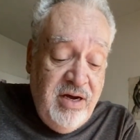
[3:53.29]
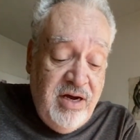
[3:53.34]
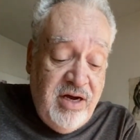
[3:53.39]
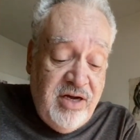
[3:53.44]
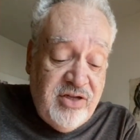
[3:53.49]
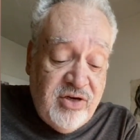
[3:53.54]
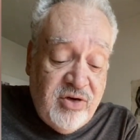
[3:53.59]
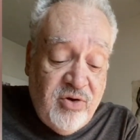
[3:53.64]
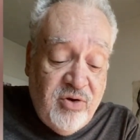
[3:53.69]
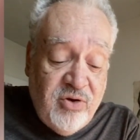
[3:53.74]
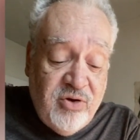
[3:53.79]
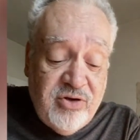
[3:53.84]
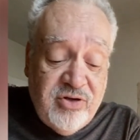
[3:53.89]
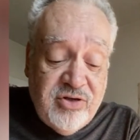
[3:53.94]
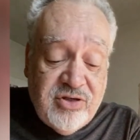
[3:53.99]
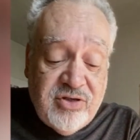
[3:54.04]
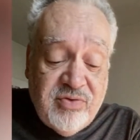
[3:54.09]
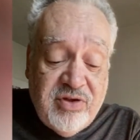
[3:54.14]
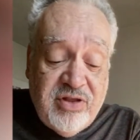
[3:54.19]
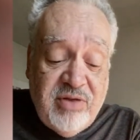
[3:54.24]
on the
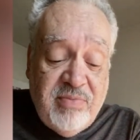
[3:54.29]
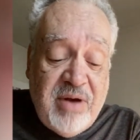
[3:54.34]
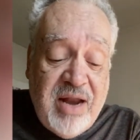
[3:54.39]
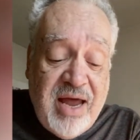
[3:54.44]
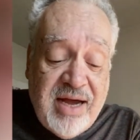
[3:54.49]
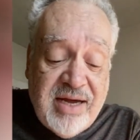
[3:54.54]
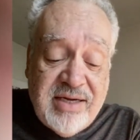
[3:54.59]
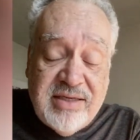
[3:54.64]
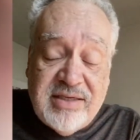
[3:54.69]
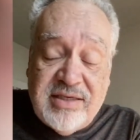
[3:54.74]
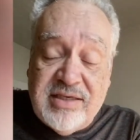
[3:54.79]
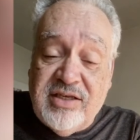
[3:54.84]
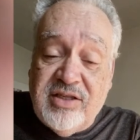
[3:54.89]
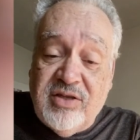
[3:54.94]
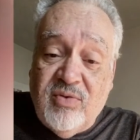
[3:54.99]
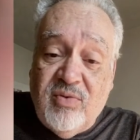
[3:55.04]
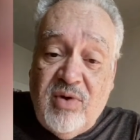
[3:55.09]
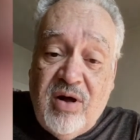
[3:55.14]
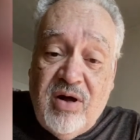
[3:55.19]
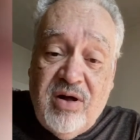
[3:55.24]
corners where the placas on
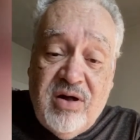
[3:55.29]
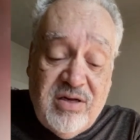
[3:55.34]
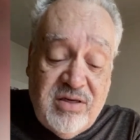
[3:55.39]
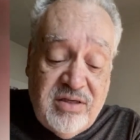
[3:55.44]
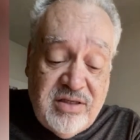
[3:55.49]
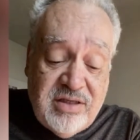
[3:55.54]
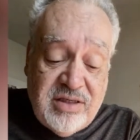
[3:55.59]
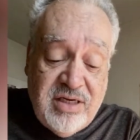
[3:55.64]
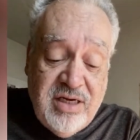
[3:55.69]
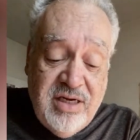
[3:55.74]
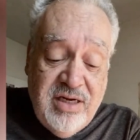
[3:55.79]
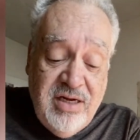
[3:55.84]
the walls